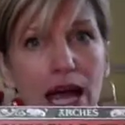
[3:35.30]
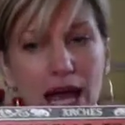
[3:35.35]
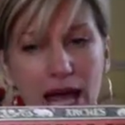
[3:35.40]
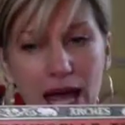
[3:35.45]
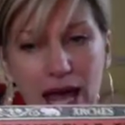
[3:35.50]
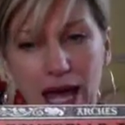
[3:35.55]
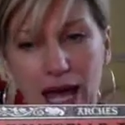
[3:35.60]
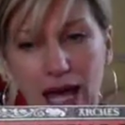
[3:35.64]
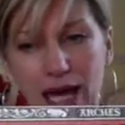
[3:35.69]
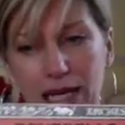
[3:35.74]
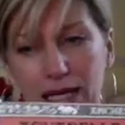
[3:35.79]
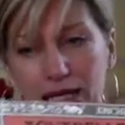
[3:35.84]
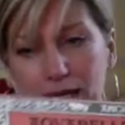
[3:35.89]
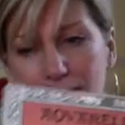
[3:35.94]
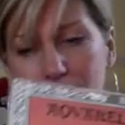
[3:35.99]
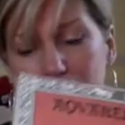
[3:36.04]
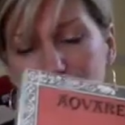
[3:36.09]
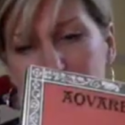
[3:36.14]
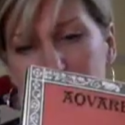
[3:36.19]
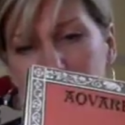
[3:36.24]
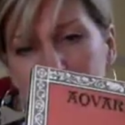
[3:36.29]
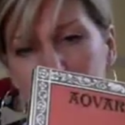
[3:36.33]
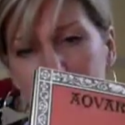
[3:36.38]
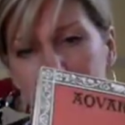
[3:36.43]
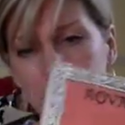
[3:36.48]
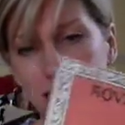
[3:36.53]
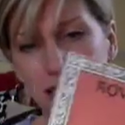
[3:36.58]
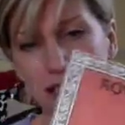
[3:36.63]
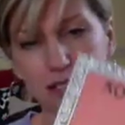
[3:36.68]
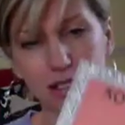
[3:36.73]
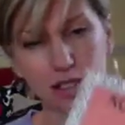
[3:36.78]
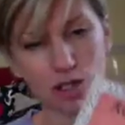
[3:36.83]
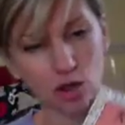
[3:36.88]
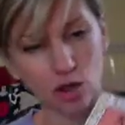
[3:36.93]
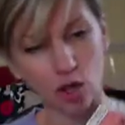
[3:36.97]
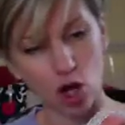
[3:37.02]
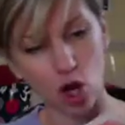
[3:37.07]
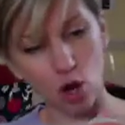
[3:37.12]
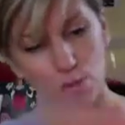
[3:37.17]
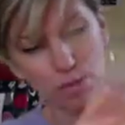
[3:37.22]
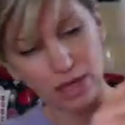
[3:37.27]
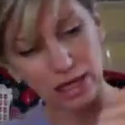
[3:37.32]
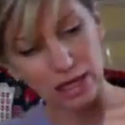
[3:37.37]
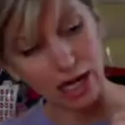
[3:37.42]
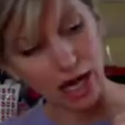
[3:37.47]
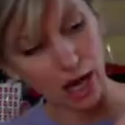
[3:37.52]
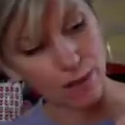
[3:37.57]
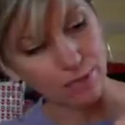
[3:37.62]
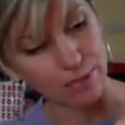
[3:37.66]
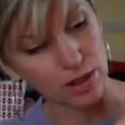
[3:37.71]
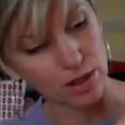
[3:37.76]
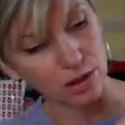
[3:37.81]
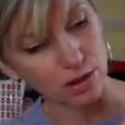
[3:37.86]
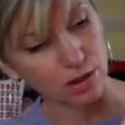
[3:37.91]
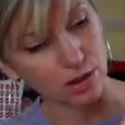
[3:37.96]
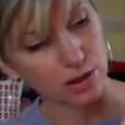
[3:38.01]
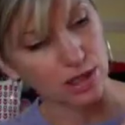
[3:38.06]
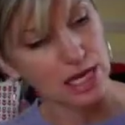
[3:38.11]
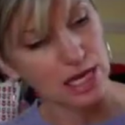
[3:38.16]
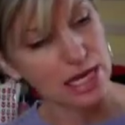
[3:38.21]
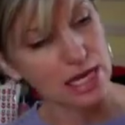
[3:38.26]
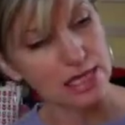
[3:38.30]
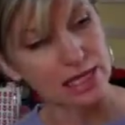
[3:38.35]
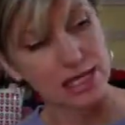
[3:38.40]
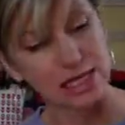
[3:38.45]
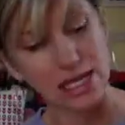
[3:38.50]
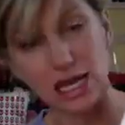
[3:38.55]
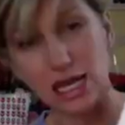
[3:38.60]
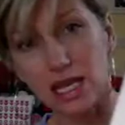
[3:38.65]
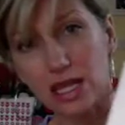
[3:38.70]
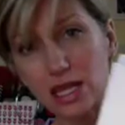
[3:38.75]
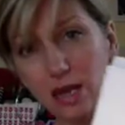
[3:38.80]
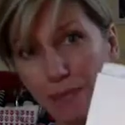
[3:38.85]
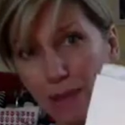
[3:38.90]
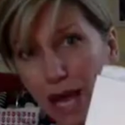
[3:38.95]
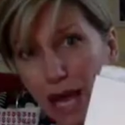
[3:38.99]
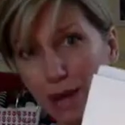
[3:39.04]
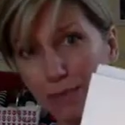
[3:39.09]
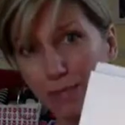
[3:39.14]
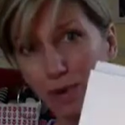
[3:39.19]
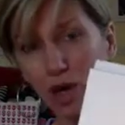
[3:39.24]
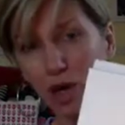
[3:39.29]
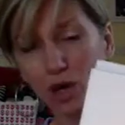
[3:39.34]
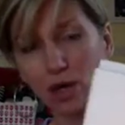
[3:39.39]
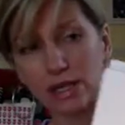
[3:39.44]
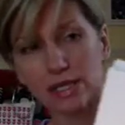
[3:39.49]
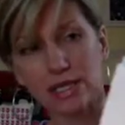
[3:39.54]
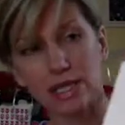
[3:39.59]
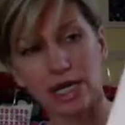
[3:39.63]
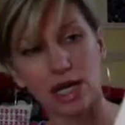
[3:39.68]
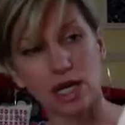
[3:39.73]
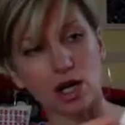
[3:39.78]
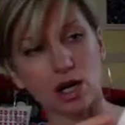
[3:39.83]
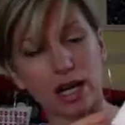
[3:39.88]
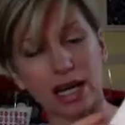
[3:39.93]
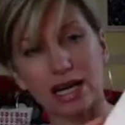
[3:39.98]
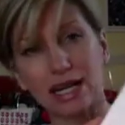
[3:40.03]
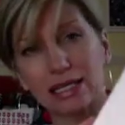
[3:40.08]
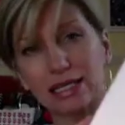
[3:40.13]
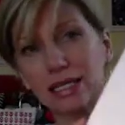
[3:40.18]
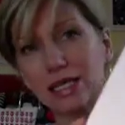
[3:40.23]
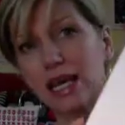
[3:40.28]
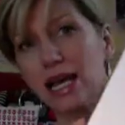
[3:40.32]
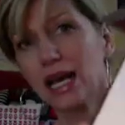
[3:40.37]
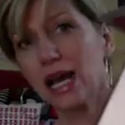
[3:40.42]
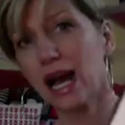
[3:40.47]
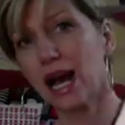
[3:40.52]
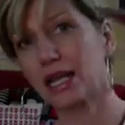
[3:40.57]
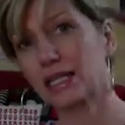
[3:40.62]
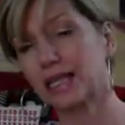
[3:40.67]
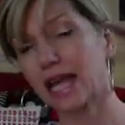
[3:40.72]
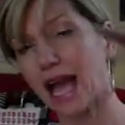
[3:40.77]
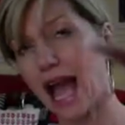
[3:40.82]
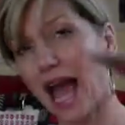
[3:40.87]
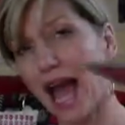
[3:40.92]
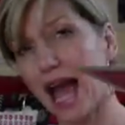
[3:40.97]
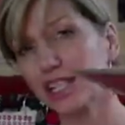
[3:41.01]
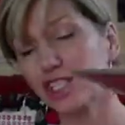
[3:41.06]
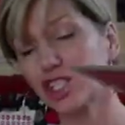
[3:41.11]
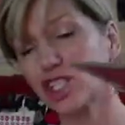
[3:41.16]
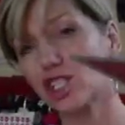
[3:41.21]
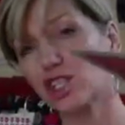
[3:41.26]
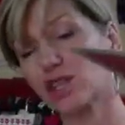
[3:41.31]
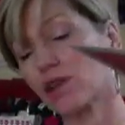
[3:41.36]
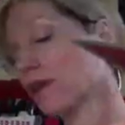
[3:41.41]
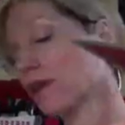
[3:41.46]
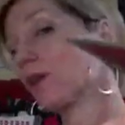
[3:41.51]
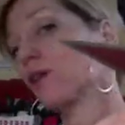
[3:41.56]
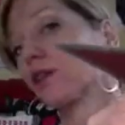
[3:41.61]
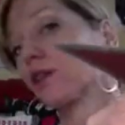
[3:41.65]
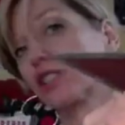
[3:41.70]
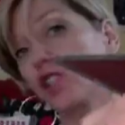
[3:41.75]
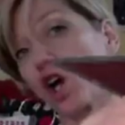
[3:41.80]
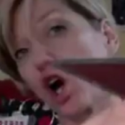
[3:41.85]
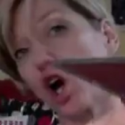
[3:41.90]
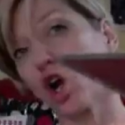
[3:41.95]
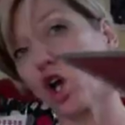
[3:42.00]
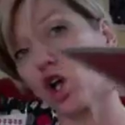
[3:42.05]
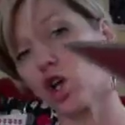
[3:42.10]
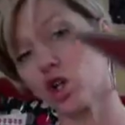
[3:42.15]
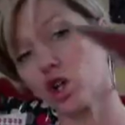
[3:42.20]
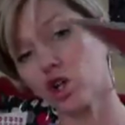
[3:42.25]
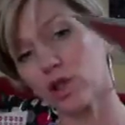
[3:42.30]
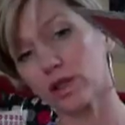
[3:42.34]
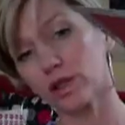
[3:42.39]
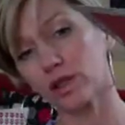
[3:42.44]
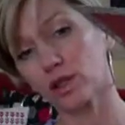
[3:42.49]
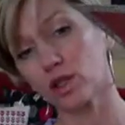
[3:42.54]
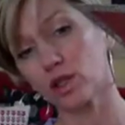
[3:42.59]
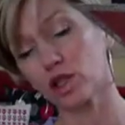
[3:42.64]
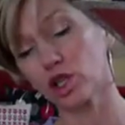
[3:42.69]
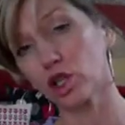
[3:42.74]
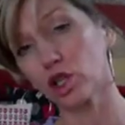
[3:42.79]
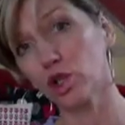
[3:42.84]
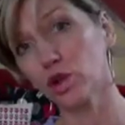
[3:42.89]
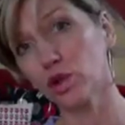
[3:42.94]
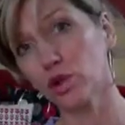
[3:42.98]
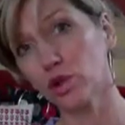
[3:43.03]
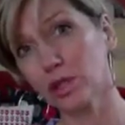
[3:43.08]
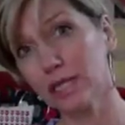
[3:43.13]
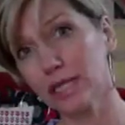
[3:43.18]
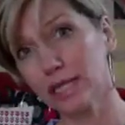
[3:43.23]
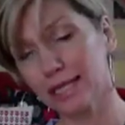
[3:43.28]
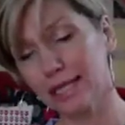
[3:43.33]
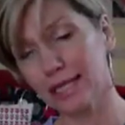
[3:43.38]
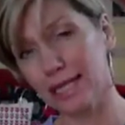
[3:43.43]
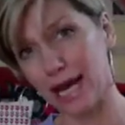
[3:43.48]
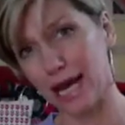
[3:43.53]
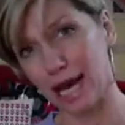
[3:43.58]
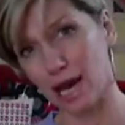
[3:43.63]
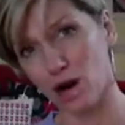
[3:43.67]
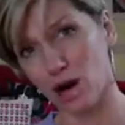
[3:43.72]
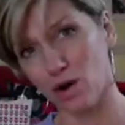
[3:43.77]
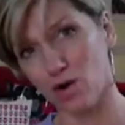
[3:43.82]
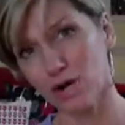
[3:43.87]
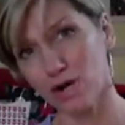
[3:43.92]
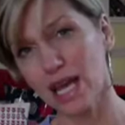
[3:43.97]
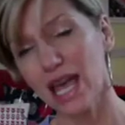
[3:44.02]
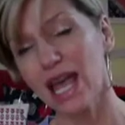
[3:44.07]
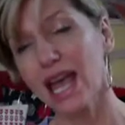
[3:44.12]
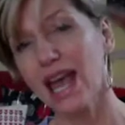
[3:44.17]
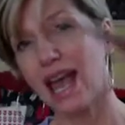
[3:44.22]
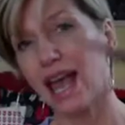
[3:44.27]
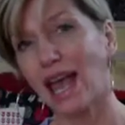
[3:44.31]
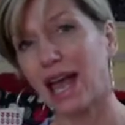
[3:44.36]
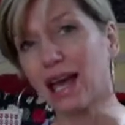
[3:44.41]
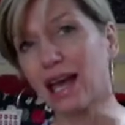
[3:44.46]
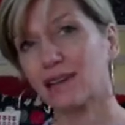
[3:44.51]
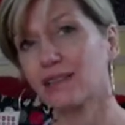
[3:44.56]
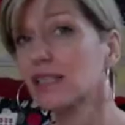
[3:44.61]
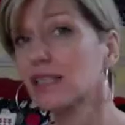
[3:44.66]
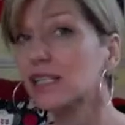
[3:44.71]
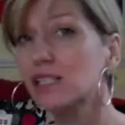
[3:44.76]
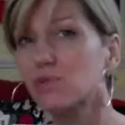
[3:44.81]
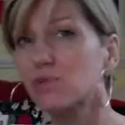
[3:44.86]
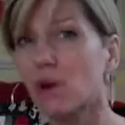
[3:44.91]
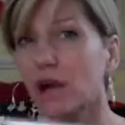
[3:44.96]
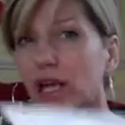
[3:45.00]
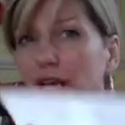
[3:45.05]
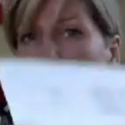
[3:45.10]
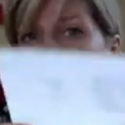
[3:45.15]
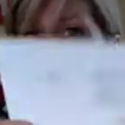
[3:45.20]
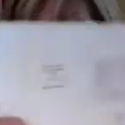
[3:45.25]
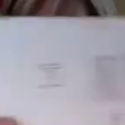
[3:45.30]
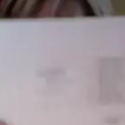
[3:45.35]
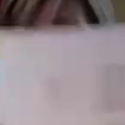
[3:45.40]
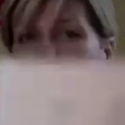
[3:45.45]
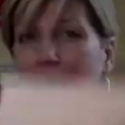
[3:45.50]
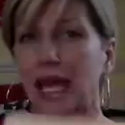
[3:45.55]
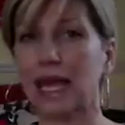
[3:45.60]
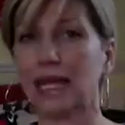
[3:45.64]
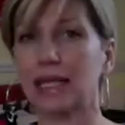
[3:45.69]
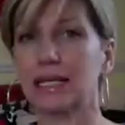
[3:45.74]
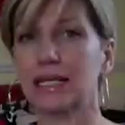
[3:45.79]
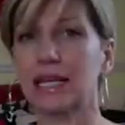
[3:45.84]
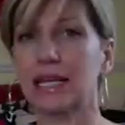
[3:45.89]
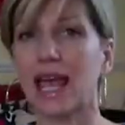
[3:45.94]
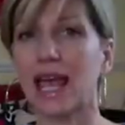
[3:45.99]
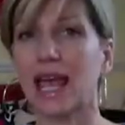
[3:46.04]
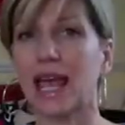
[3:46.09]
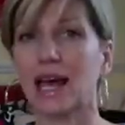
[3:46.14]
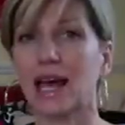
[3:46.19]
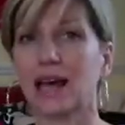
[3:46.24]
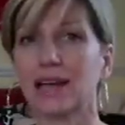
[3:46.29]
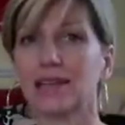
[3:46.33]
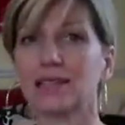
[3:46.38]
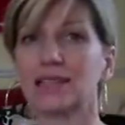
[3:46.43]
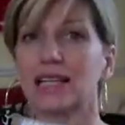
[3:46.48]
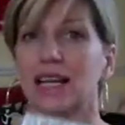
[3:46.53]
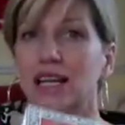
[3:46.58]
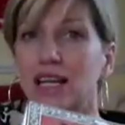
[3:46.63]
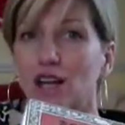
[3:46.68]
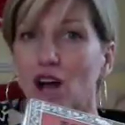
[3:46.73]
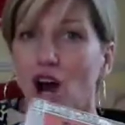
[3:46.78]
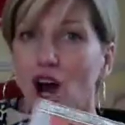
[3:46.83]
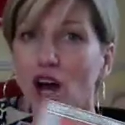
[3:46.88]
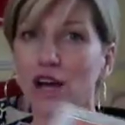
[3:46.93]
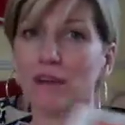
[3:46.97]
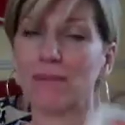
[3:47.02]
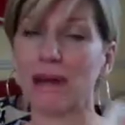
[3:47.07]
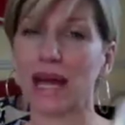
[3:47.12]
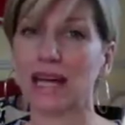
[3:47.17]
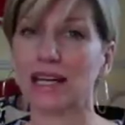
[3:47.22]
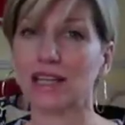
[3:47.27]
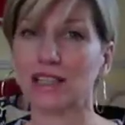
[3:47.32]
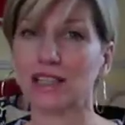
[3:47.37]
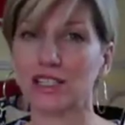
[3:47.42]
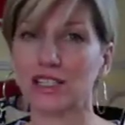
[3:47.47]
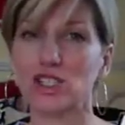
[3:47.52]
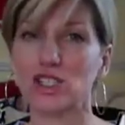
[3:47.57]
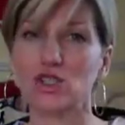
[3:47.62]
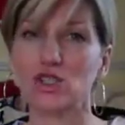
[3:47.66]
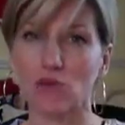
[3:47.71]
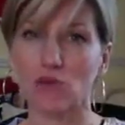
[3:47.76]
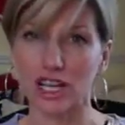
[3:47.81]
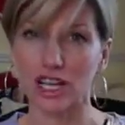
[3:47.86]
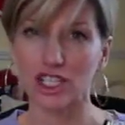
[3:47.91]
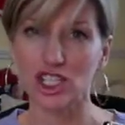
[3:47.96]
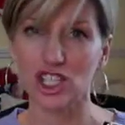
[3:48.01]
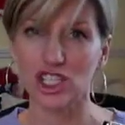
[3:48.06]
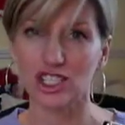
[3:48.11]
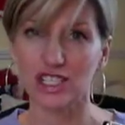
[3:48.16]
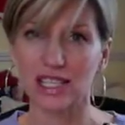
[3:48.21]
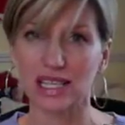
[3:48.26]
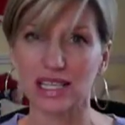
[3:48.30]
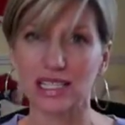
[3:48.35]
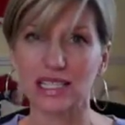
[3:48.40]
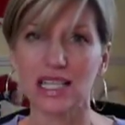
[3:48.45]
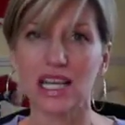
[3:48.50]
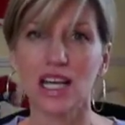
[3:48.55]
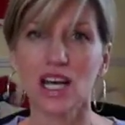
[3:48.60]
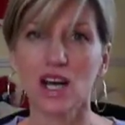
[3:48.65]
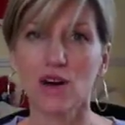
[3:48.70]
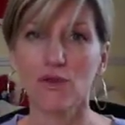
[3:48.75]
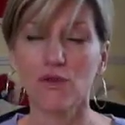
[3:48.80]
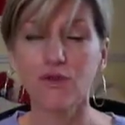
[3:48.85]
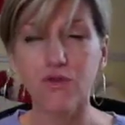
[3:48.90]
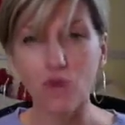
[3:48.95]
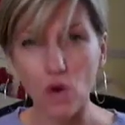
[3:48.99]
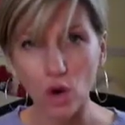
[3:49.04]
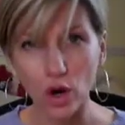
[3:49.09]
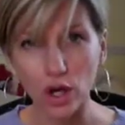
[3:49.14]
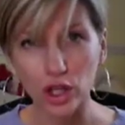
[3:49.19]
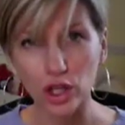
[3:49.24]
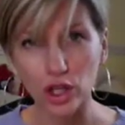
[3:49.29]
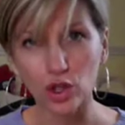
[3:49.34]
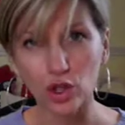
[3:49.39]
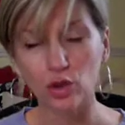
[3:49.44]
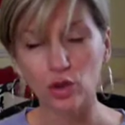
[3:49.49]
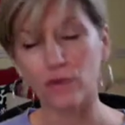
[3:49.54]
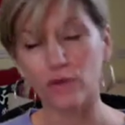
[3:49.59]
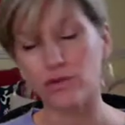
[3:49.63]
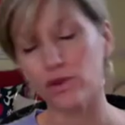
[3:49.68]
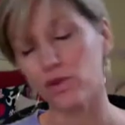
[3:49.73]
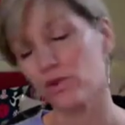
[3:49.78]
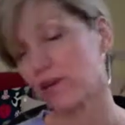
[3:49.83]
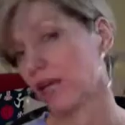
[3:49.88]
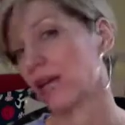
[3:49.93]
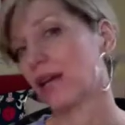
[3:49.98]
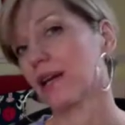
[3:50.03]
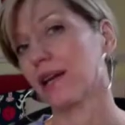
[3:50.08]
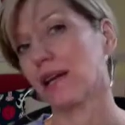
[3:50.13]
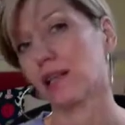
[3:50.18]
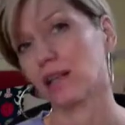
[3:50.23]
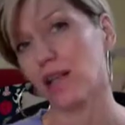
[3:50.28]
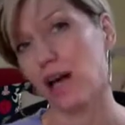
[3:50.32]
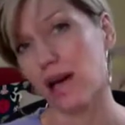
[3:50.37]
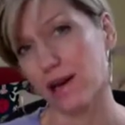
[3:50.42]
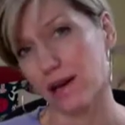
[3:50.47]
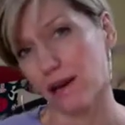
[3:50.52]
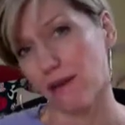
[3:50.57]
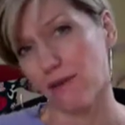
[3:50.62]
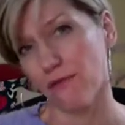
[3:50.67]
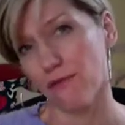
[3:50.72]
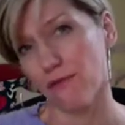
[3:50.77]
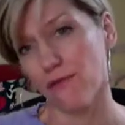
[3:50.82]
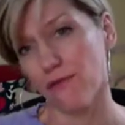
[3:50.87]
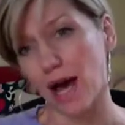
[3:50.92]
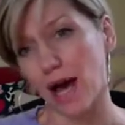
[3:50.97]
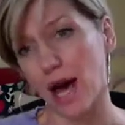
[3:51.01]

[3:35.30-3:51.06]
and you'll open it up, you'll see the paper is here, and it's attached, it's all glued down, and this way you paint and it automatically stretches it for you. If you get a lot of